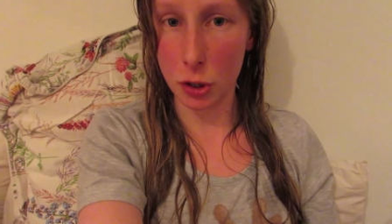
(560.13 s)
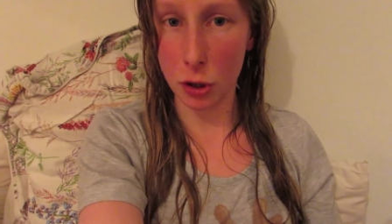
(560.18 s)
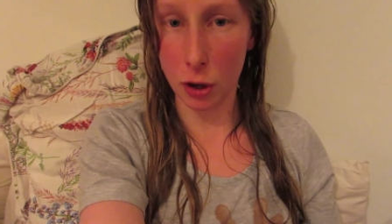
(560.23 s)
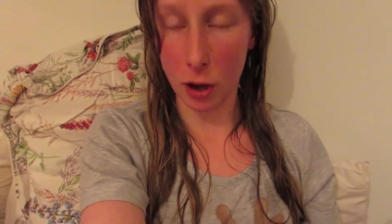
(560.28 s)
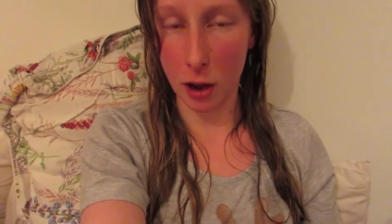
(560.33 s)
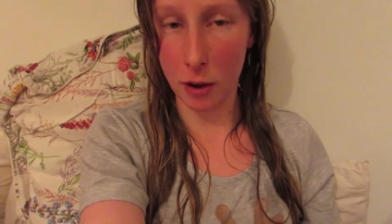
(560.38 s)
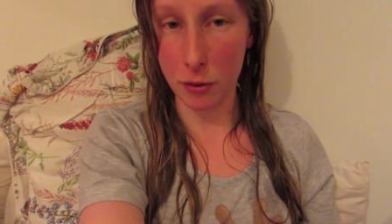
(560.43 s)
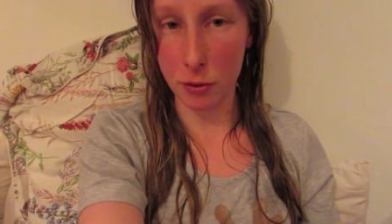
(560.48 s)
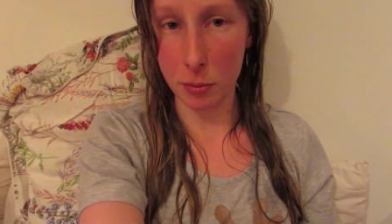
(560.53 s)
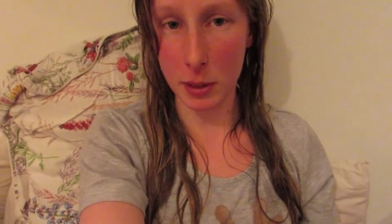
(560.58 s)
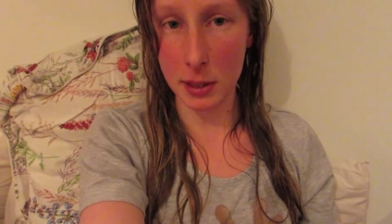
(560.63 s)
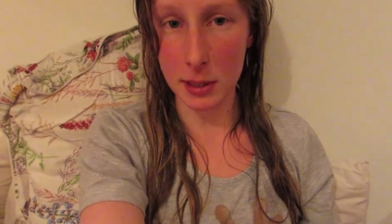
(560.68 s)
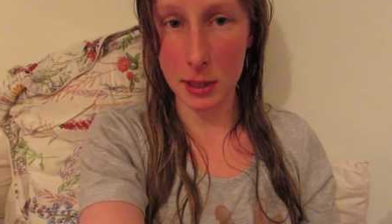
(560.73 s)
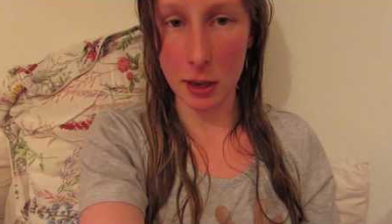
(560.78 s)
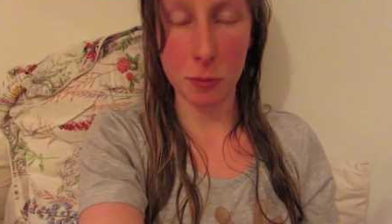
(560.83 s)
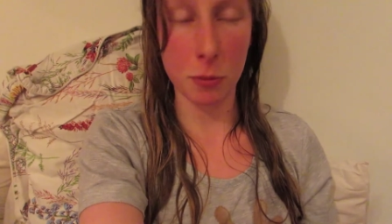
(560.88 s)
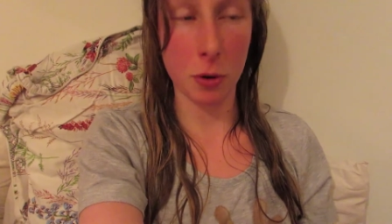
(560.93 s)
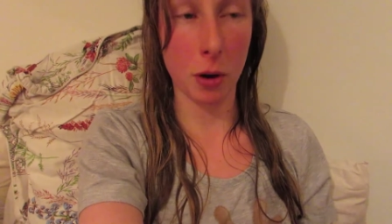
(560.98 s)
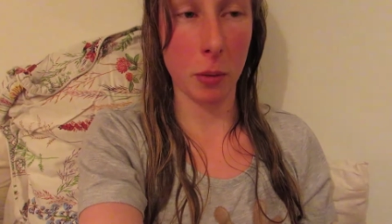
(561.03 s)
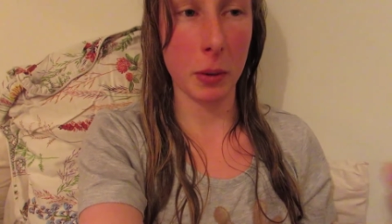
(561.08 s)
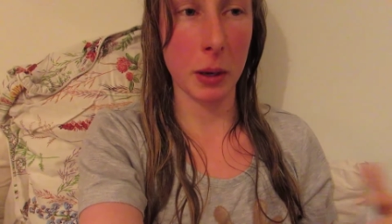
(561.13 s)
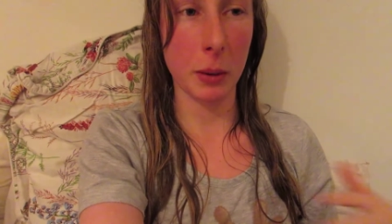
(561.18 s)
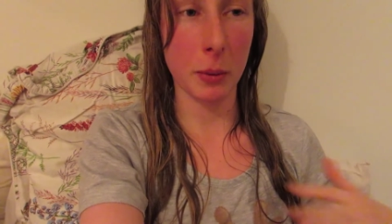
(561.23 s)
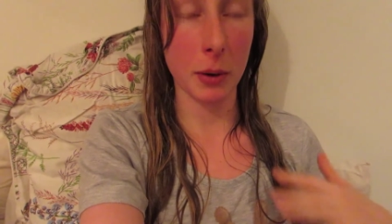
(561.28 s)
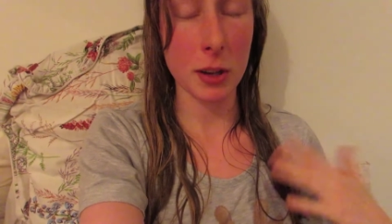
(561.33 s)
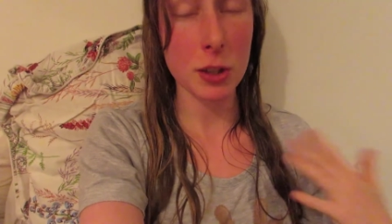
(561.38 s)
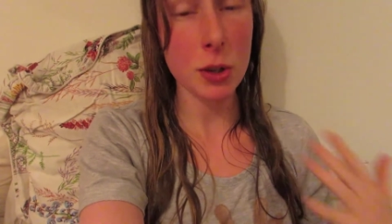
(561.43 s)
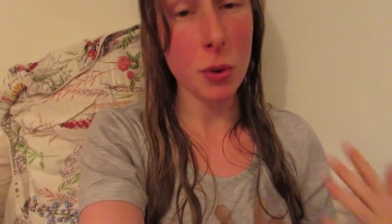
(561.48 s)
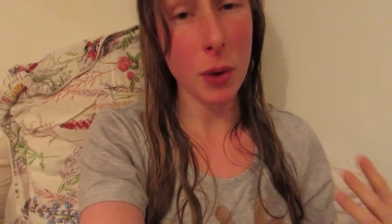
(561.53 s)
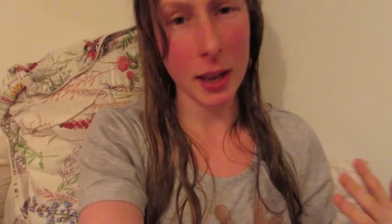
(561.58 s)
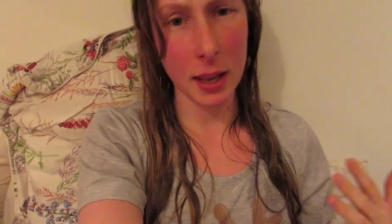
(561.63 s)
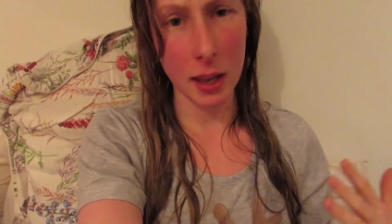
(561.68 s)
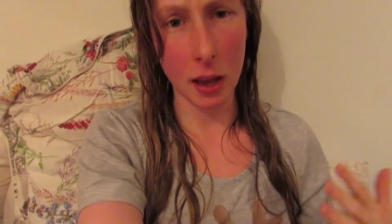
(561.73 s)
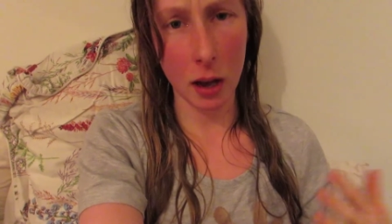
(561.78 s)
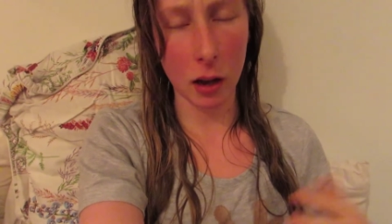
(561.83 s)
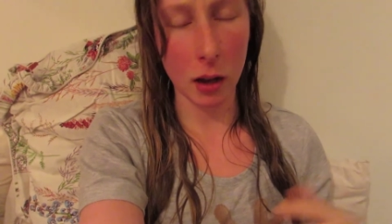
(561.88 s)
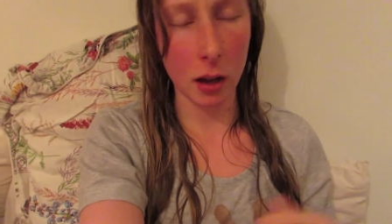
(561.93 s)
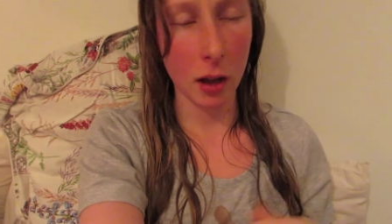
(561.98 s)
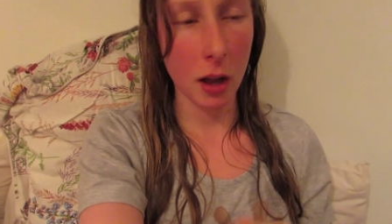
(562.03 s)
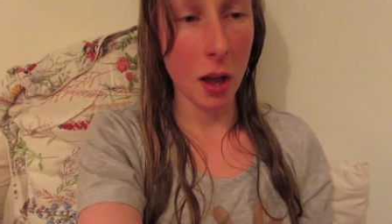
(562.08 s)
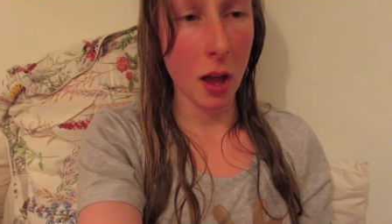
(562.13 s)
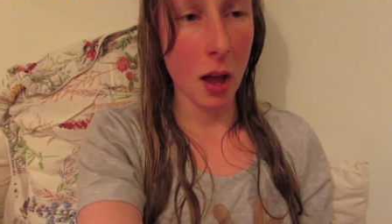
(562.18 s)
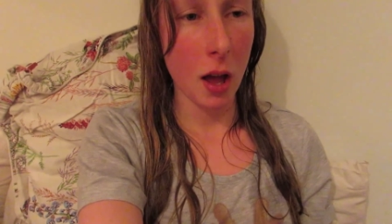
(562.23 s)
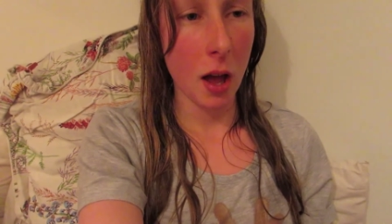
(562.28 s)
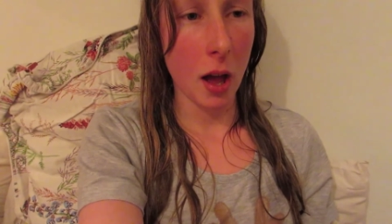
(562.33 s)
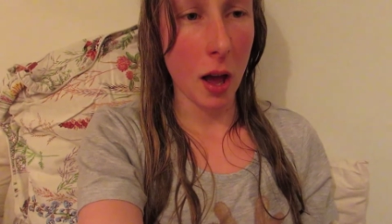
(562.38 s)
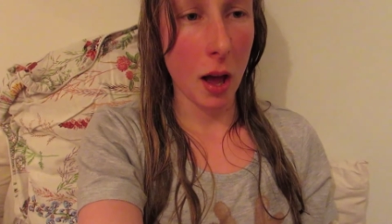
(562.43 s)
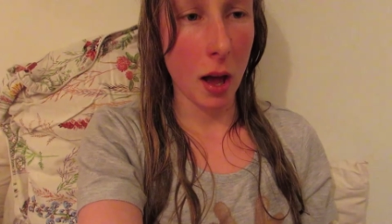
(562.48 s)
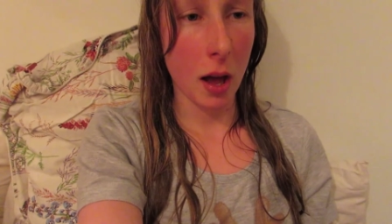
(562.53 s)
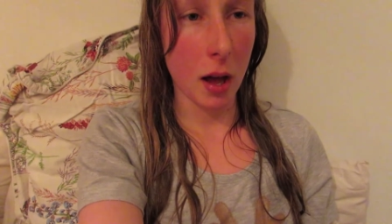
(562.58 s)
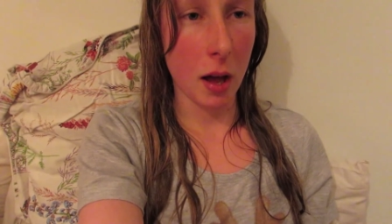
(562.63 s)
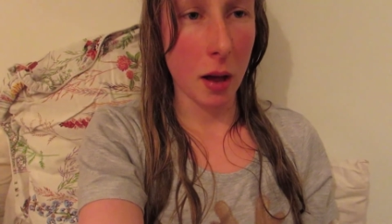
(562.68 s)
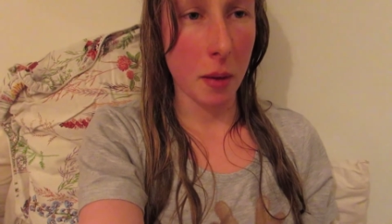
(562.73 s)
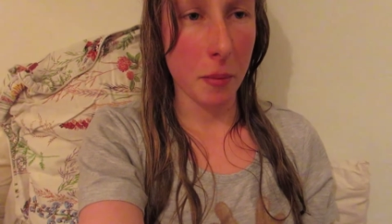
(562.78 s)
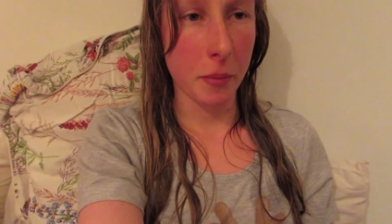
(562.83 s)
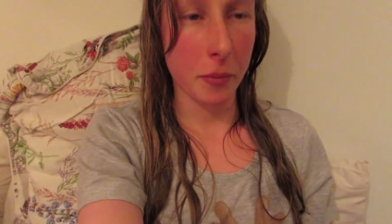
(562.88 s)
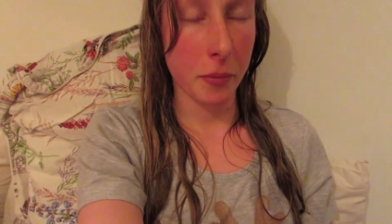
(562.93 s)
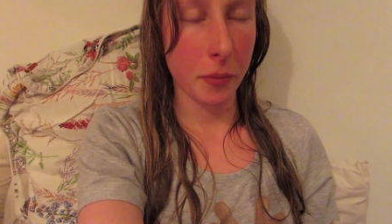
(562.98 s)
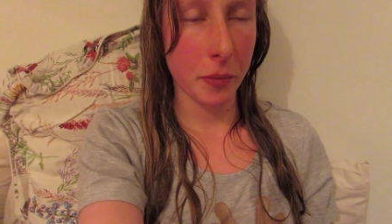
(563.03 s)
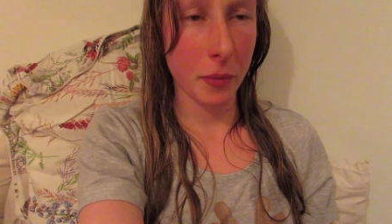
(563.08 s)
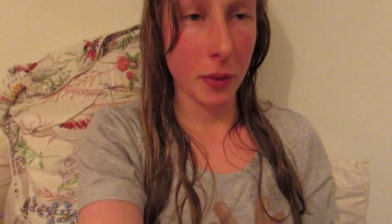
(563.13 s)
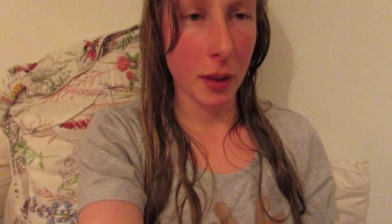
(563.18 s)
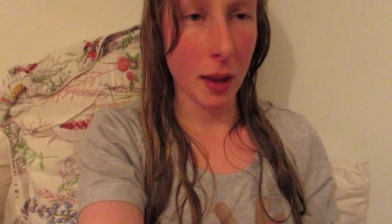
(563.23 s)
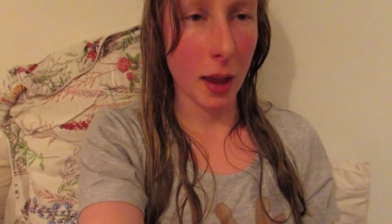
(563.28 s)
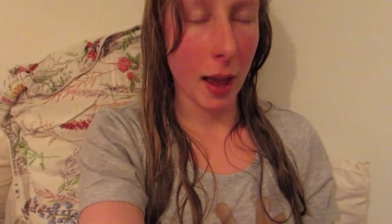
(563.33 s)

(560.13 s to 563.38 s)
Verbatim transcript: look after myself properly when i was quite young um,